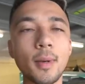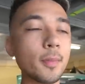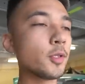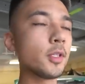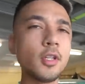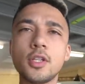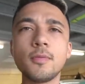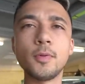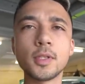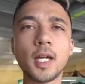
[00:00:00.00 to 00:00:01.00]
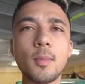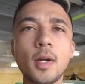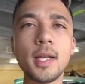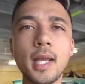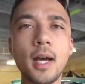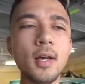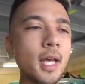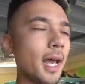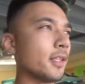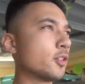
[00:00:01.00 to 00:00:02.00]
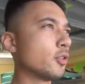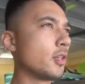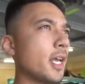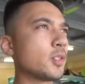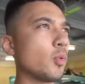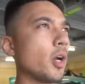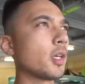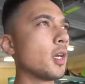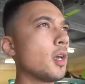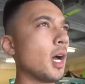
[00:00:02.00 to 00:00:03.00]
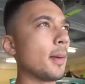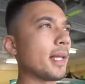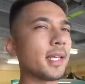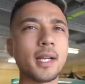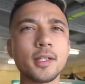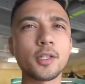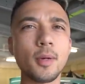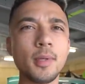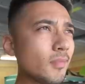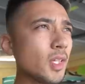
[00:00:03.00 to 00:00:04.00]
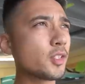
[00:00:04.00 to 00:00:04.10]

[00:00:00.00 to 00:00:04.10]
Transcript: I'm doing YouTube full-time right now and two days work um, at that other job.